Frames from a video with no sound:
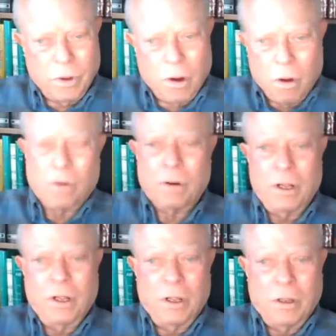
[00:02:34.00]
our
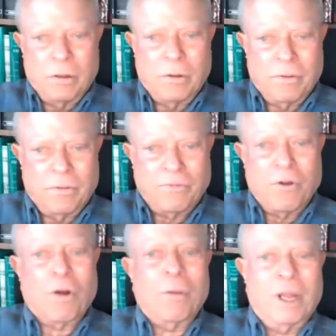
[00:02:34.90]

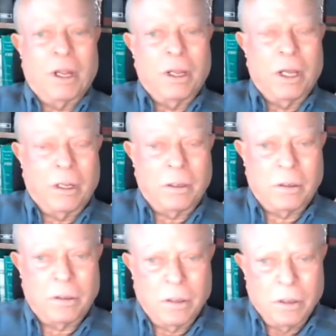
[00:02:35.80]
farming and
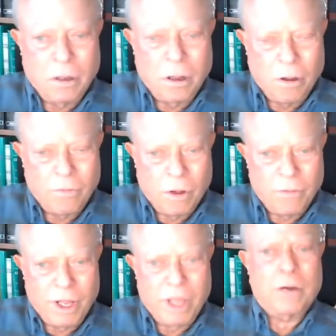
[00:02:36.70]

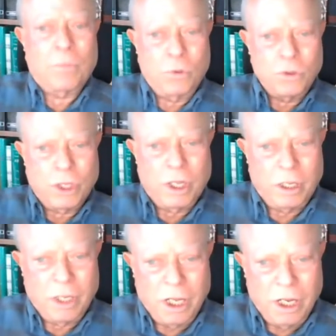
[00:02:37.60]
of animals
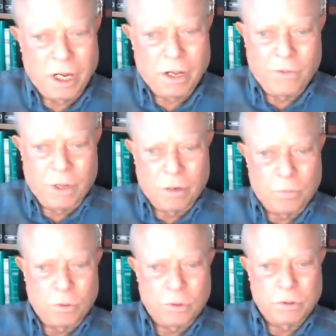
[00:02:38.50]
and the eating of
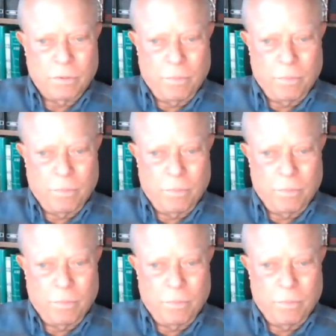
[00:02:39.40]
animals.